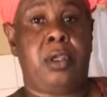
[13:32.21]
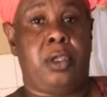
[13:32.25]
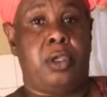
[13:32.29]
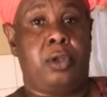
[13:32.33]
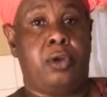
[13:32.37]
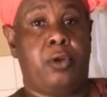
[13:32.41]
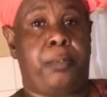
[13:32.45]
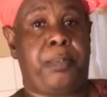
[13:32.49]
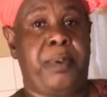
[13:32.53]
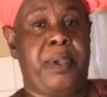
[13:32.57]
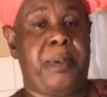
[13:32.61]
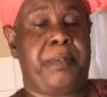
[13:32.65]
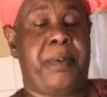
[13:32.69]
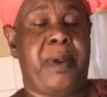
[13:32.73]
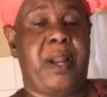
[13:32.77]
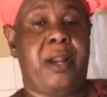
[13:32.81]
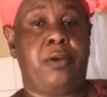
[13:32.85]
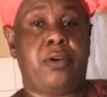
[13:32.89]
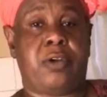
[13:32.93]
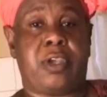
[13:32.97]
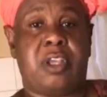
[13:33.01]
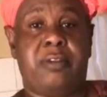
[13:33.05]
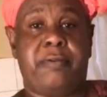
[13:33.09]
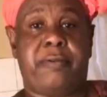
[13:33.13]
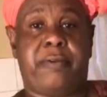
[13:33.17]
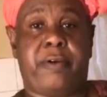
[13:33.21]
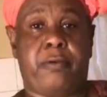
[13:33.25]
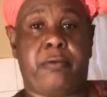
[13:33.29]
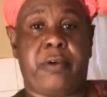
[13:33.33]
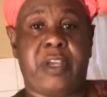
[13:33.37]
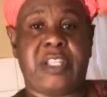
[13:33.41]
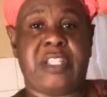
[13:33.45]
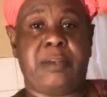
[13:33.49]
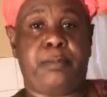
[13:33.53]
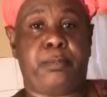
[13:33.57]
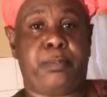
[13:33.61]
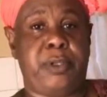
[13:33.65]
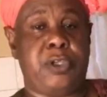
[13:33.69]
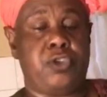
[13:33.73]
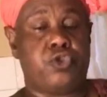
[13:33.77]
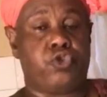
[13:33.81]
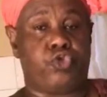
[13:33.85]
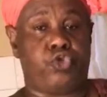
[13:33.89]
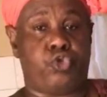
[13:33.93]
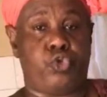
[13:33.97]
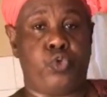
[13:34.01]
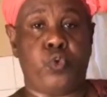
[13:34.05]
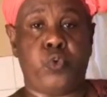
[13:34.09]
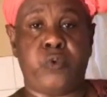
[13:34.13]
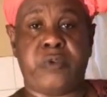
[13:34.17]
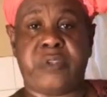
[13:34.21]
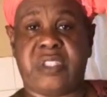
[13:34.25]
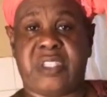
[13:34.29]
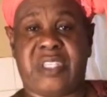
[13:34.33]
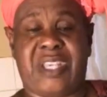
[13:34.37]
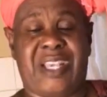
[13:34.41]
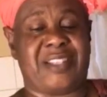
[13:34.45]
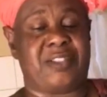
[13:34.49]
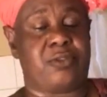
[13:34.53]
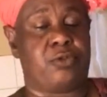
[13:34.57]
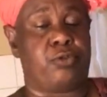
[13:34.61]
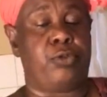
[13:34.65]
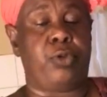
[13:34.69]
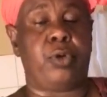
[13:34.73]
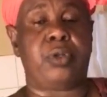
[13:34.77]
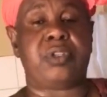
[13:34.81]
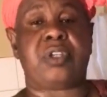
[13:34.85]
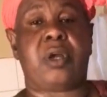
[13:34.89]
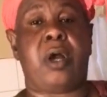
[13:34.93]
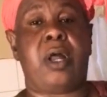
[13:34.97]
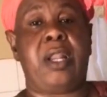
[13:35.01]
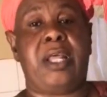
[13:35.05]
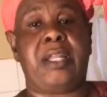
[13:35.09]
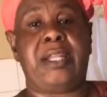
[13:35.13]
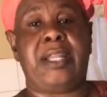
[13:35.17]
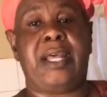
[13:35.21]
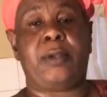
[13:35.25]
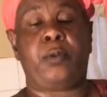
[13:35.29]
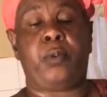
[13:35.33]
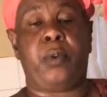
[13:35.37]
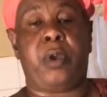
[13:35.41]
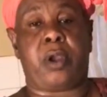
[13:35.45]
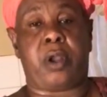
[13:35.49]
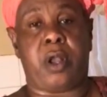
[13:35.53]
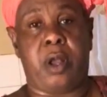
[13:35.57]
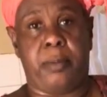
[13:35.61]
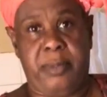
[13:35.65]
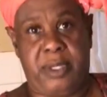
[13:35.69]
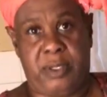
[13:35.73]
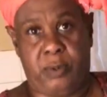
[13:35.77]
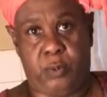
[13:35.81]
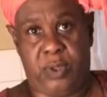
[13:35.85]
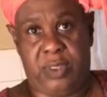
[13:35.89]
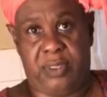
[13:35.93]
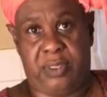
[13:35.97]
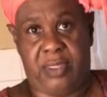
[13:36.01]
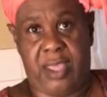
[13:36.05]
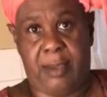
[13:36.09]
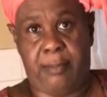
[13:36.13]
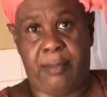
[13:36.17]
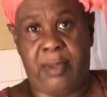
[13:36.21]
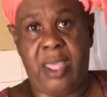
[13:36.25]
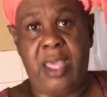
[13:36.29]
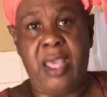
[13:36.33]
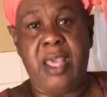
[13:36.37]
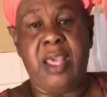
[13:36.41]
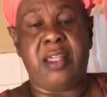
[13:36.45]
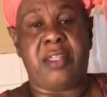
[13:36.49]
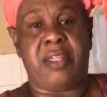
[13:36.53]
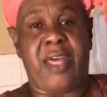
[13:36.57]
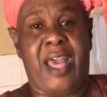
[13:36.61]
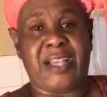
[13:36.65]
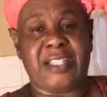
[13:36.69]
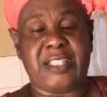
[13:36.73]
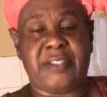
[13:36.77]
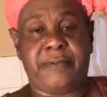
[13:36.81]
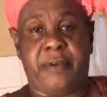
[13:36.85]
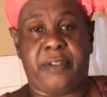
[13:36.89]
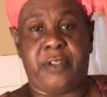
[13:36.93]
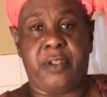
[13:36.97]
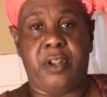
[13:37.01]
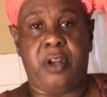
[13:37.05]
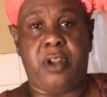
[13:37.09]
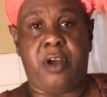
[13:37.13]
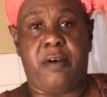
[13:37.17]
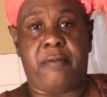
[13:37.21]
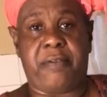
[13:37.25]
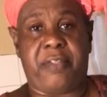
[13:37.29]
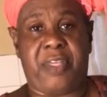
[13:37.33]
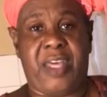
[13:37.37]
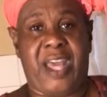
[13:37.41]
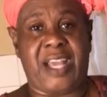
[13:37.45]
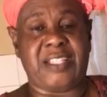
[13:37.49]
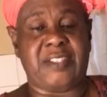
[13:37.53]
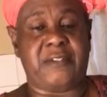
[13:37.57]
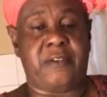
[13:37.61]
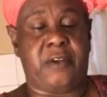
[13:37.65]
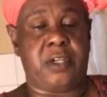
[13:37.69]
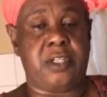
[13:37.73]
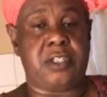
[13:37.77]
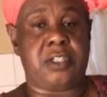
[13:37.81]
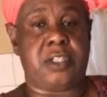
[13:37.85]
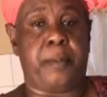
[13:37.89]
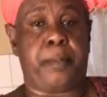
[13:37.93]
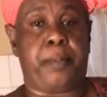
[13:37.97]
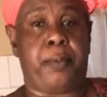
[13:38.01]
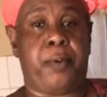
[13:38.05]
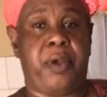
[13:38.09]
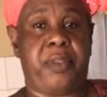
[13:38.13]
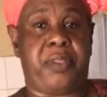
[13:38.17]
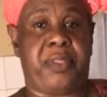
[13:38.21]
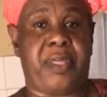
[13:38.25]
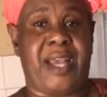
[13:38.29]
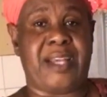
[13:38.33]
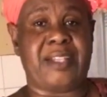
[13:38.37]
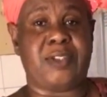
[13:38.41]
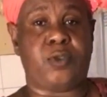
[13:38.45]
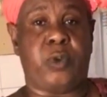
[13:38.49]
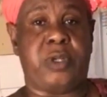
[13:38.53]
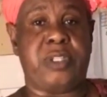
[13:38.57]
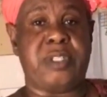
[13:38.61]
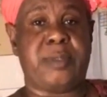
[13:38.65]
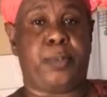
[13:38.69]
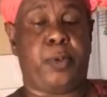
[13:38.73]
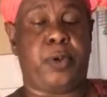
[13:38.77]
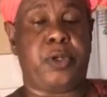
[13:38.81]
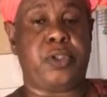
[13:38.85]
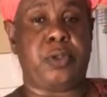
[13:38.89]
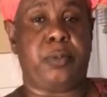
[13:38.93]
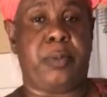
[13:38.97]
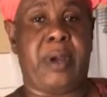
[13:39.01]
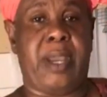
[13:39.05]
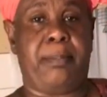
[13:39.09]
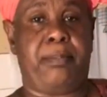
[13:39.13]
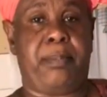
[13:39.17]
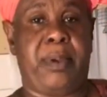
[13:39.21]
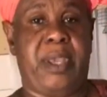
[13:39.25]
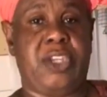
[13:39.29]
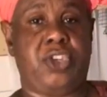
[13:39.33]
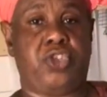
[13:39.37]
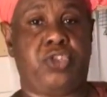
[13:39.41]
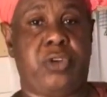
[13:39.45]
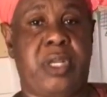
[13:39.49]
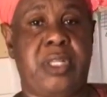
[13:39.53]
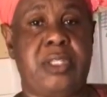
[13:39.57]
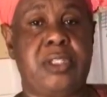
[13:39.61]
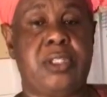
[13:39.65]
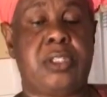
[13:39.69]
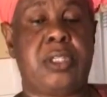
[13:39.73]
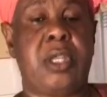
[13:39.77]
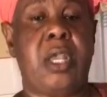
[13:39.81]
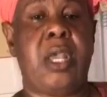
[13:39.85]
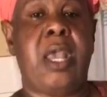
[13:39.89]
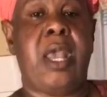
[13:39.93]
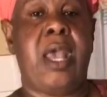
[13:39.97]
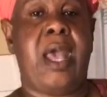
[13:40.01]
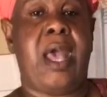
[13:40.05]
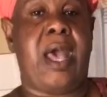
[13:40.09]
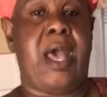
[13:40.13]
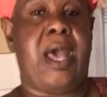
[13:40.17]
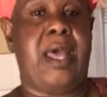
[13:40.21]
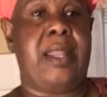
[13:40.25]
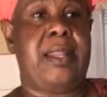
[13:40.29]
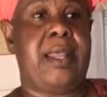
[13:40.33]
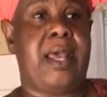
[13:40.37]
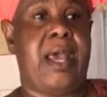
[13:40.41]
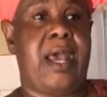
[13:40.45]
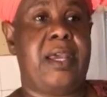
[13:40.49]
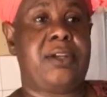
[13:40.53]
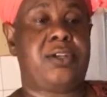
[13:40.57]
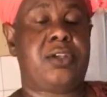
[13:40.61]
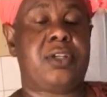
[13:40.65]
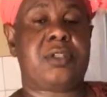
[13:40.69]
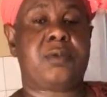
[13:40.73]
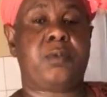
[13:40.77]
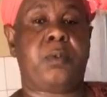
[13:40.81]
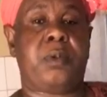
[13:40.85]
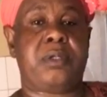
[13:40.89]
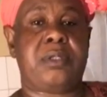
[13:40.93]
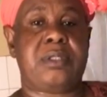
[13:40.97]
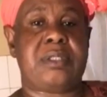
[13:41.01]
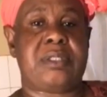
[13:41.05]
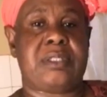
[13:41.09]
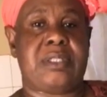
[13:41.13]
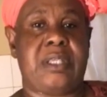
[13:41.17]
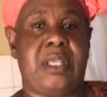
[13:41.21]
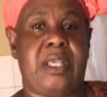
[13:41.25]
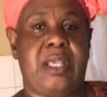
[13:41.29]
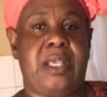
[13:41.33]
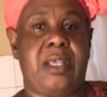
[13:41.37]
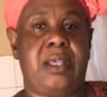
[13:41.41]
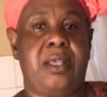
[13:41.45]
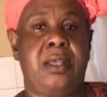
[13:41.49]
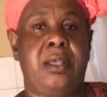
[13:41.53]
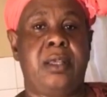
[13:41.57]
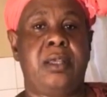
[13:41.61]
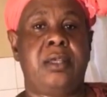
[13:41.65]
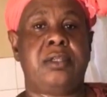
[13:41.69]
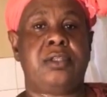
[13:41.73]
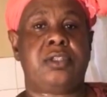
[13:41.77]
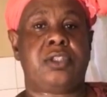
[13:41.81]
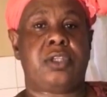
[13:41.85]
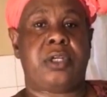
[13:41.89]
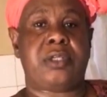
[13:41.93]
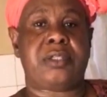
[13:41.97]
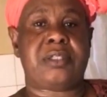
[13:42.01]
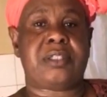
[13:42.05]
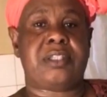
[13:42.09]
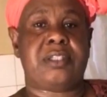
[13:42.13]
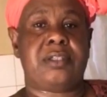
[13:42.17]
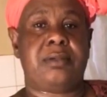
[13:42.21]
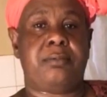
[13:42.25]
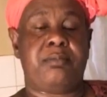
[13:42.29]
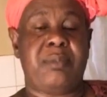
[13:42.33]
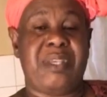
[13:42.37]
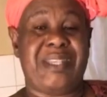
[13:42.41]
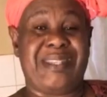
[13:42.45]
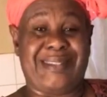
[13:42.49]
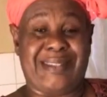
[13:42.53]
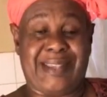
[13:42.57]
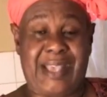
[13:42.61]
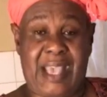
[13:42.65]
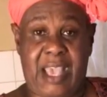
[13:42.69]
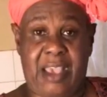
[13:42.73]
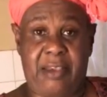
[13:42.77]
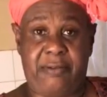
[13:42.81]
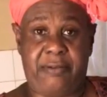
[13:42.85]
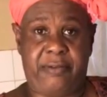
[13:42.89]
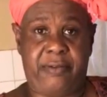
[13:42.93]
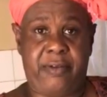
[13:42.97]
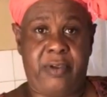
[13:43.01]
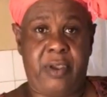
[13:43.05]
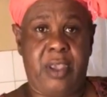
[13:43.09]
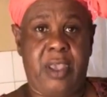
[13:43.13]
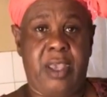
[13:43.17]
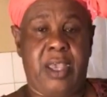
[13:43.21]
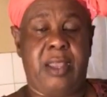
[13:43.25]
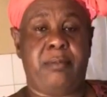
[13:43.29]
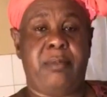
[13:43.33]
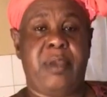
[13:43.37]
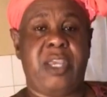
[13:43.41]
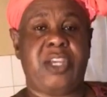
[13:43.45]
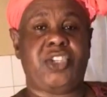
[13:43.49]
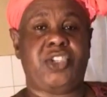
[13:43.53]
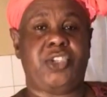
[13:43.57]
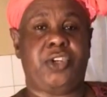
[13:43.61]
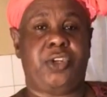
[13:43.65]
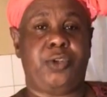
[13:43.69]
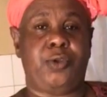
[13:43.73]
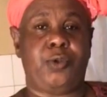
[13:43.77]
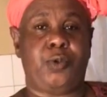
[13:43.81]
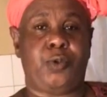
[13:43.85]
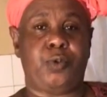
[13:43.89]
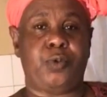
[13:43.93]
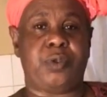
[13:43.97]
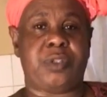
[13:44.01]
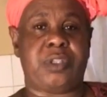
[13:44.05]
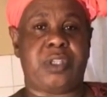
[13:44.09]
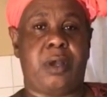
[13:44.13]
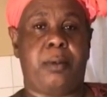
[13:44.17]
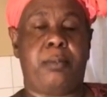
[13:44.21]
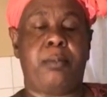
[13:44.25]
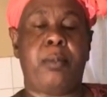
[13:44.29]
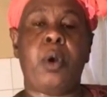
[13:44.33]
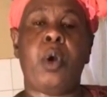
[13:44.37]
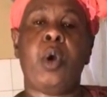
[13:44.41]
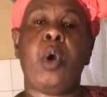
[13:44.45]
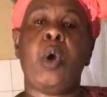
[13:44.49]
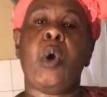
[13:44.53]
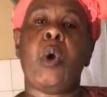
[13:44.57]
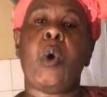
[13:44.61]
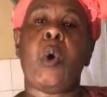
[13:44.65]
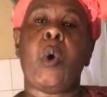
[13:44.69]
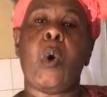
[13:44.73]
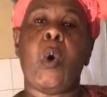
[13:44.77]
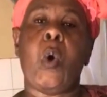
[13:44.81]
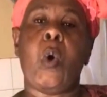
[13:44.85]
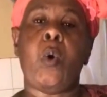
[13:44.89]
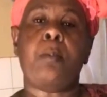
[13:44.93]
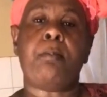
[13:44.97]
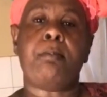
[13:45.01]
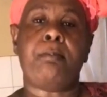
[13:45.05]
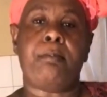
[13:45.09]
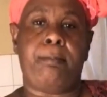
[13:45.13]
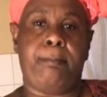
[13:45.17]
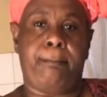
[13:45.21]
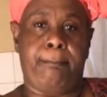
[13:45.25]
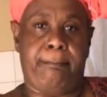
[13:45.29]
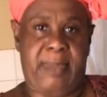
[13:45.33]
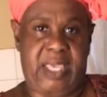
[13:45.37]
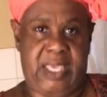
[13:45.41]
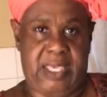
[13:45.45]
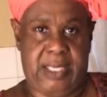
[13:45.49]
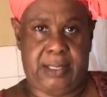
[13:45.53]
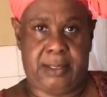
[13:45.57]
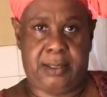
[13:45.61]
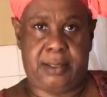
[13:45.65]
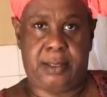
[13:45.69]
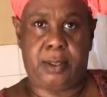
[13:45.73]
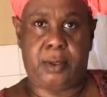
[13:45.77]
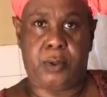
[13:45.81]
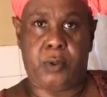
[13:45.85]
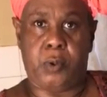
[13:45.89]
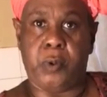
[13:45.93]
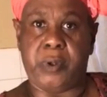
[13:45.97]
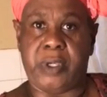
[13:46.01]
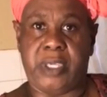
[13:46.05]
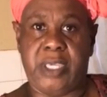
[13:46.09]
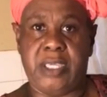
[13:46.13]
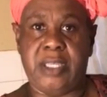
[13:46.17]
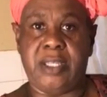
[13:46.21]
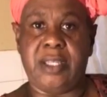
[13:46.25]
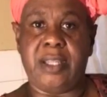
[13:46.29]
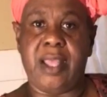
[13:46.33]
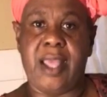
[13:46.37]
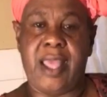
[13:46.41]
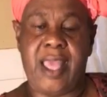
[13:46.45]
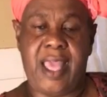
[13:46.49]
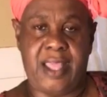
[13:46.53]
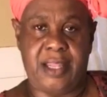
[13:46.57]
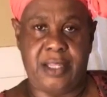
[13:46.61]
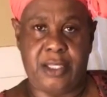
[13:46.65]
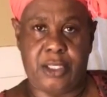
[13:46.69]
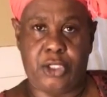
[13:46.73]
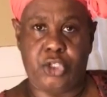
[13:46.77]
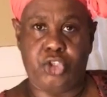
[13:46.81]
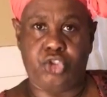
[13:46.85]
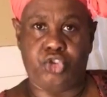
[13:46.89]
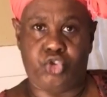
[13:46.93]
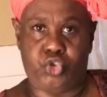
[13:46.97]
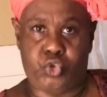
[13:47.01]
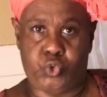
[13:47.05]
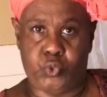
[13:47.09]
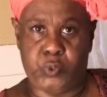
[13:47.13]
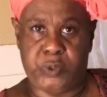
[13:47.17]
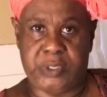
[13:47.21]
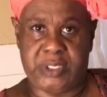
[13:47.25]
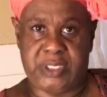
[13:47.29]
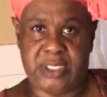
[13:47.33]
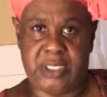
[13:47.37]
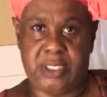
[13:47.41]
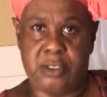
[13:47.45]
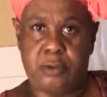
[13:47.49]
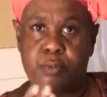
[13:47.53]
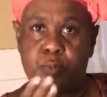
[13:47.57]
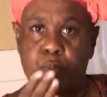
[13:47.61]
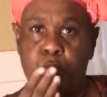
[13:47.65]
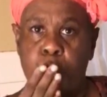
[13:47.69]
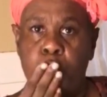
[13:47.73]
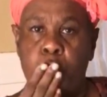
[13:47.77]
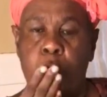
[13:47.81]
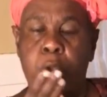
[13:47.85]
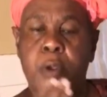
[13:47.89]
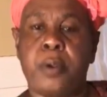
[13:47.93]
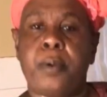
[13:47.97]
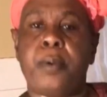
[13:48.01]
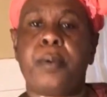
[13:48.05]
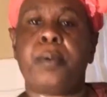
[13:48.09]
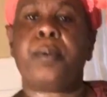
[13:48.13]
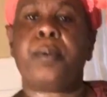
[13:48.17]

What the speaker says: You know, people are looking for recipes, juice, casseroles, all of that. We are coming with them. Thanks for the love. Thanks for the support. Thanks once more to my patrons. And I just want to say, just be safe and make sure you do some homemade cooking and juicing.